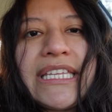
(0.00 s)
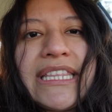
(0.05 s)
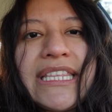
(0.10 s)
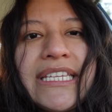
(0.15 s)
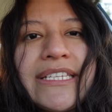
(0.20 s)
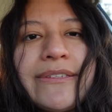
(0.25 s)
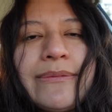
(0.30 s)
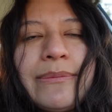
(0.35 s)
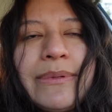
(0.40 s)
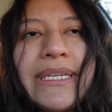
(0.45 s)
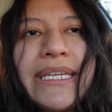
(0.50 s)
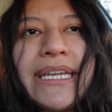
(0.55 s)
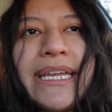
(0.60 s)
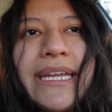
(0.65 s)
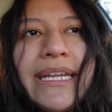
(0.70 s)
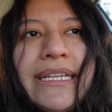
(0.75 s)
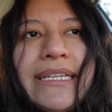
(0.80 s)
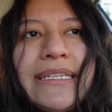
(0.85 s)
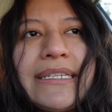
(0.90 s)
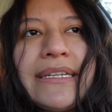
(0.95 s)
this
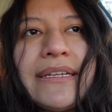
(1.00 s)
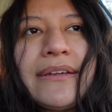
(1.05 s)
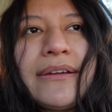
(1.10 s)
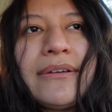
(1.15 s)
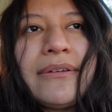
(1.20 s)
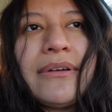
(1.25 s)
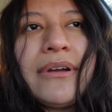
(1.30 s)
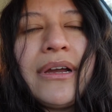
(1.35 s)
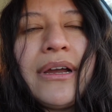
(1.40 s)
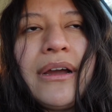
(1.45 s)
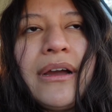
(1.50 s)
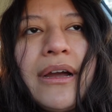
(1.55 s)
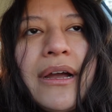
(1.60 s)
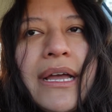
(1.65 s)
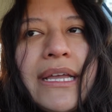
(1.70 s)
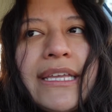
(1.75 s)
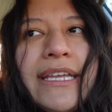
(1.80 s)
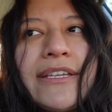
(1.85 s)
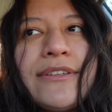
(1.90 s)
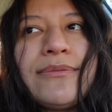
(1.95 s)
weekend.
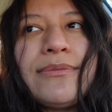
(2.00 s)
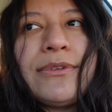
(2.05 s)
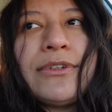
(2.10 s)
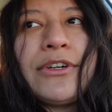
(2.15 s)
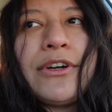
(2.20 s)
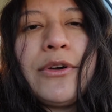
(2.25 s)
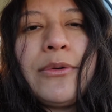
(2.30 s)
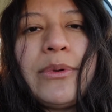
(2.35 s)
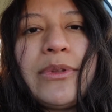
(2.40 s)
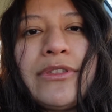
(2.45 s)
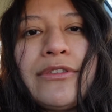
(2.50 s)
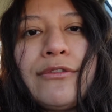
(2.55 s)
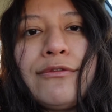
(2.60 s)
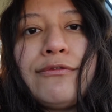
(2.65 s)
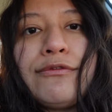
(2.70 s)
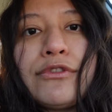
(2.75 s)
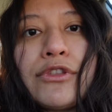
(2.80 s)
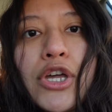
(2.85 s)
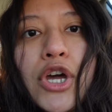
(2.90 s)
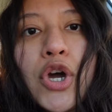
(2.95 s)
I guess we'll go with the
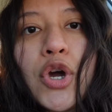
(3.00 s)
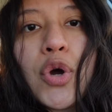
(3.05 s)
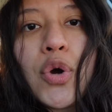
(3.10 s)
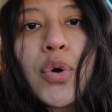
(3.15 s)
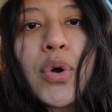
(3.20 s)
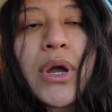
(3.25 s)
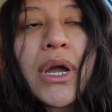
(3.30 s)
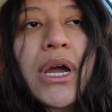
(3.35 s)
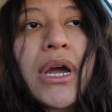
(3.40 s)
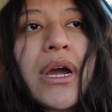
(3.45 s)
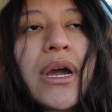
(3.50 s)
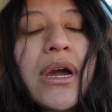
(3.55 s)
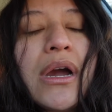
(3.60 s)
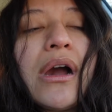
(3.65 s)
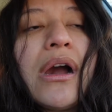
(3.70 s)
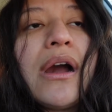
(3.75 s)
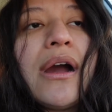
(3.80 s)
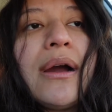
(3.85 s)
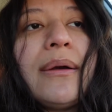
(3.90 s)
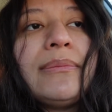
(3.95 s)
flow.
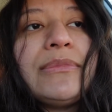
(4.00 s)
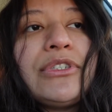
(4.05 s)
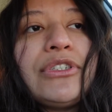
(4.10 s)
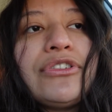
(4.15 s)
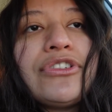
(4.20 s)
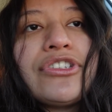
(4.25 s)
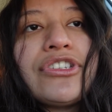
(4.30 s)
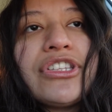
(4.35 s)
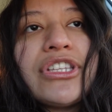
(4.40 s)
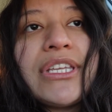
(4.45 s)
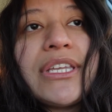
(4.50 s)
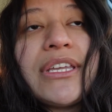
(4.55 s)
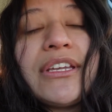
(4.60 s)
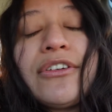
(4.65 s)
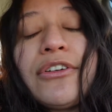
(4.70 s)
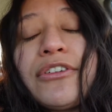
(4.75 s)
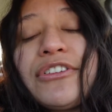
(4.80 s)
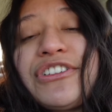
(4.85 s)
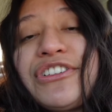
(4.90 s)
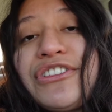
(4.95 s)
Usually
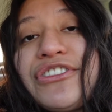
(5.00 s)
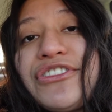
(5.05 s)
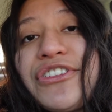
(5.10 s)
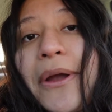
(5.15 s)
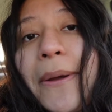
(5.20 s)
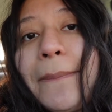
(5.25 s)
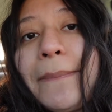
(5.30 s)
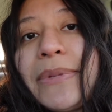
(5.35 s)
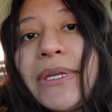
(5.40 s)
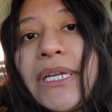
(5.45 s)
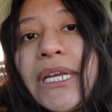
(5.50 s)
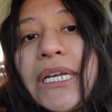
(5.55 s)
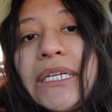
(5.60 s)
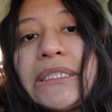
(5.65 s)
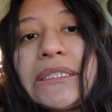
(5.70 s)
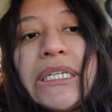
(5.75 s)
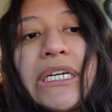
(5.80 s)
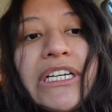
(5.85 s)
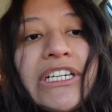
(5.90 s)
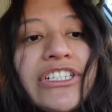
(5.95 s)
grocery
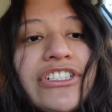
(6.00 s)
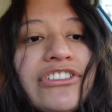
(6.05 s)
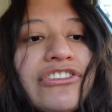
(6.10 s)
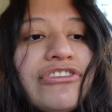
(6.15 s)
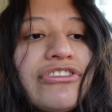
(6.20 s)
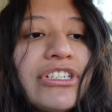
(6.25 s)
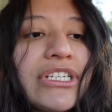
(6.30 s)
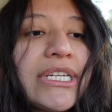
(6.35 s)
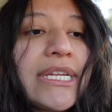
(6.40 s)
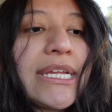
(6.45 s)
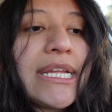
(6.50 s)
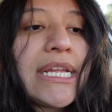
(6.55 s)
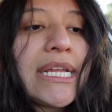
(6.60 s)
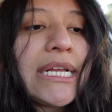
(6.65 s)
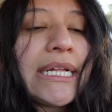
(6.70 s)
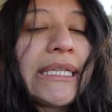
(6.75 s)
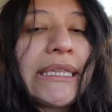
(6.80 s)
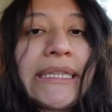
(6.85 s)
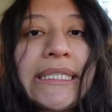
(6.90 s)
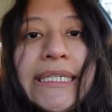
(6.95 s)
shopping, laundry,
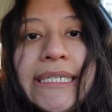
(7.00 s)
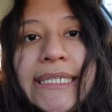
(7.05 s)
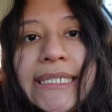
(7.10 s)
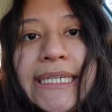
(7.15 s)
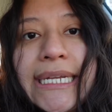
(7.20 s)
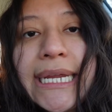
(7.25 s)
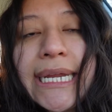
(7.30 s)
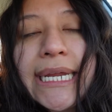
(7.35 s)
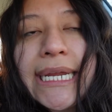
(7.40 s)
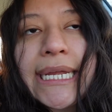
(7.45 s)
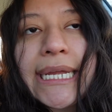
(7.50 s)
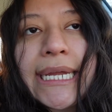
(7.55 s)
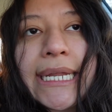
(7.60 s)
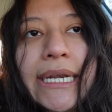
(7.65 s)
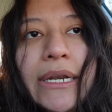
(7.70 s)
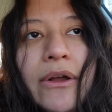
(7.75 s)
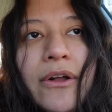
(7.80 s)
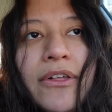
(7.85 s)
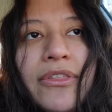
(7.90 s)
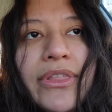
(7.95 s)
cleaning,
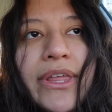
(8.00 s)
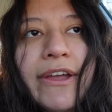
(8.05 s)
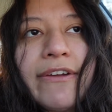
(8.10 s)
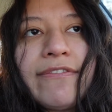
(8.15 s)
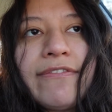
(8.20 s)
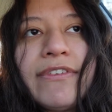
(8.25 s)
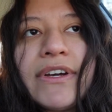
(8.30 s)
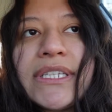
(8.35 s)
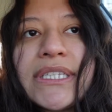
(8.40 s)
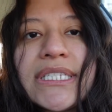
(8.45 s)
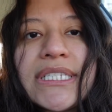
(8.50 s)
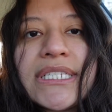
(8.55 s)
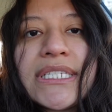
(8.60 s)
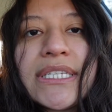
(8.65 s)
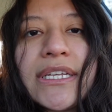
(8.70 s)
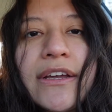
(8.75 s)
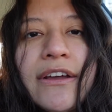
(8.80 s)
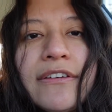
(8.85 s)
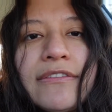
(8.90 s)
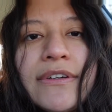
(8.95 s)
and all that fun
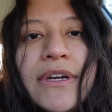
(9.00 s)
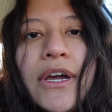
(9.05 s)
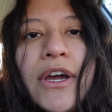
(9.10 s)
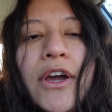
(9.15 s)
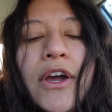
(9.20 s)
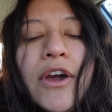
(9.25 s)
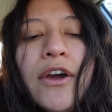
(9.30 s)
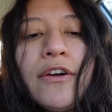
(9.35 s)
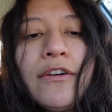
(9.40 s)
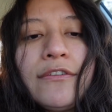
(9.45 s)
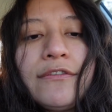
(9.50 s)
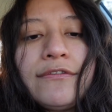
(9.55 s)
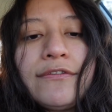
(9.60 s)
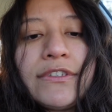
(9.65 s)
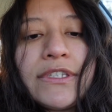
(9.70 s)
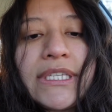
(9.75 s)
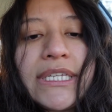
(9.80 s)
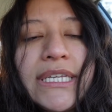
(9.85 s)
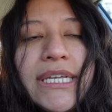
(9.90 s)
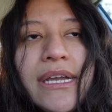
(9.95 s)
stuff.
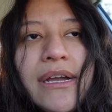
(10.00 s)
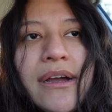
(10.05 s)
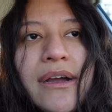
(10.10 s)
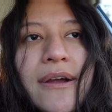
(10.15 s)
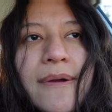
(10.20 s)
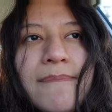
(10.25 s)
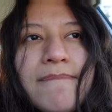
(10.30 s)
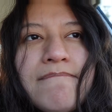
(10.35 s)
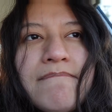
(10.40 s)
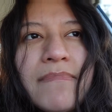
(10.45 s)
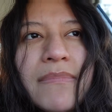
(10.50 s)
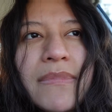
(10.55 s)
Hopefully I